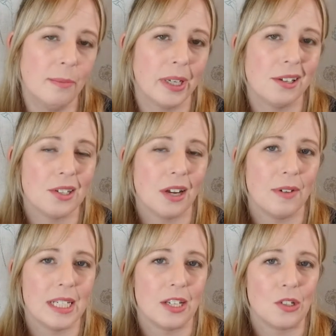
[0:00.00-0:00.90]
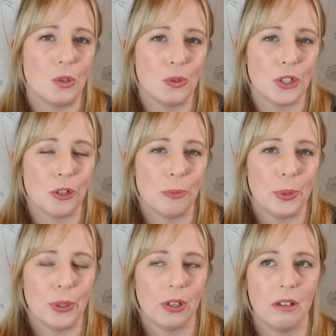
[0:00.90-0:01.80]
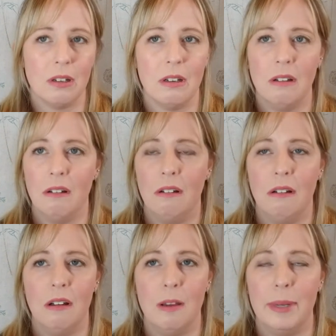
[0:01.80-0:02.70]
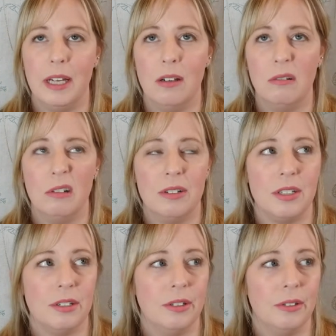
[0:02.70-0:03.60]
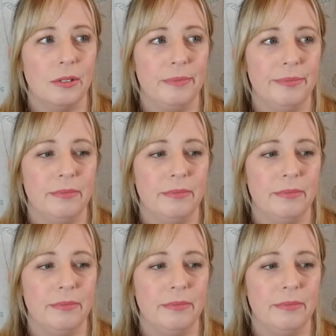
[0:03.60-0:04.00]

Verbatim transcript: because I read it as an audio book uh, about, I don't know,